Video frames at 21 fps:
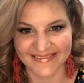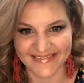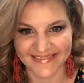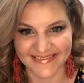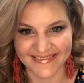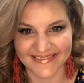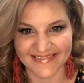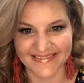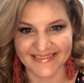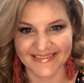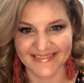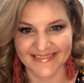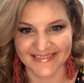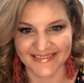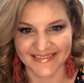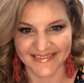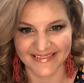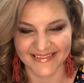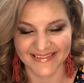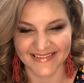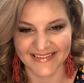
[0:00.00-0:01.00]

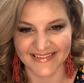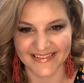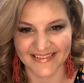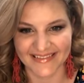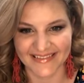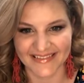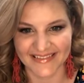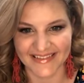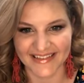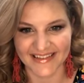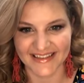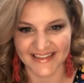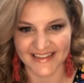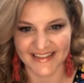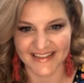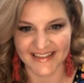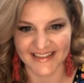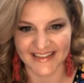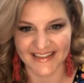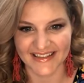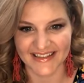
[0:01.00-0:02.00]

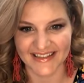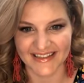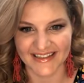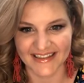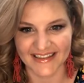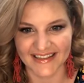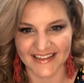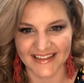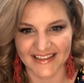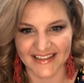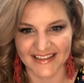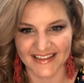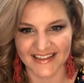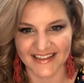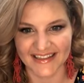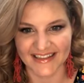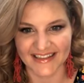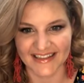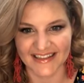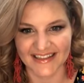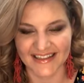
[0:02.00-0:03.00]

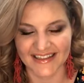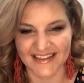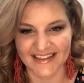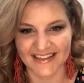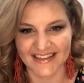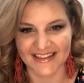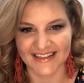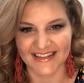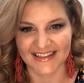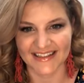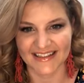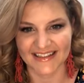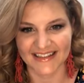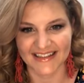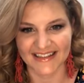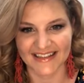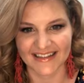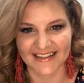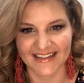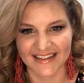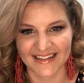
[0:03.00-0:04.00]

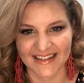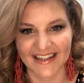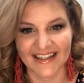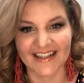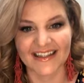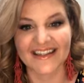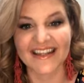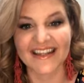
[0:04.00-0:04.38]
(silent)